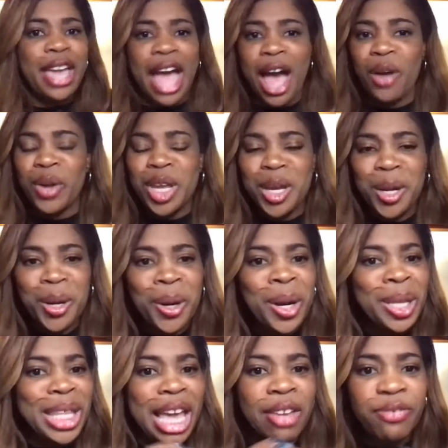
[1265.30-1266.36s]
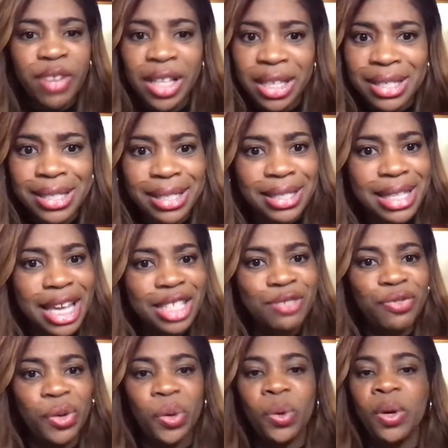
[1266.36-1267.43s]
out here, they feeling
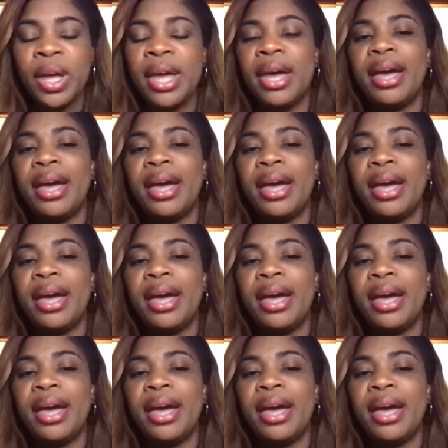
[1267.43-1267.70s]
successful,